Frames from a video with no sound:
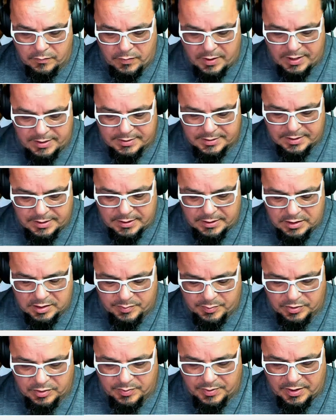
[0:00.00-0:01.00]
Wednesday, it's
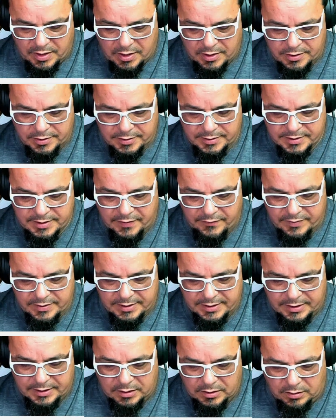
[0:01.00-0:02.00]
supposed to be
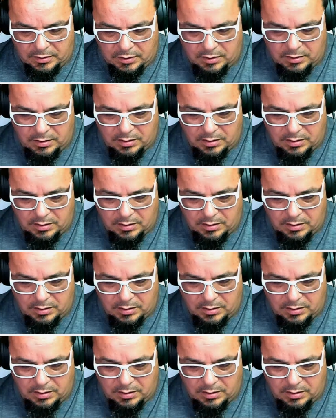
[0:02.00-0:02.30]
117.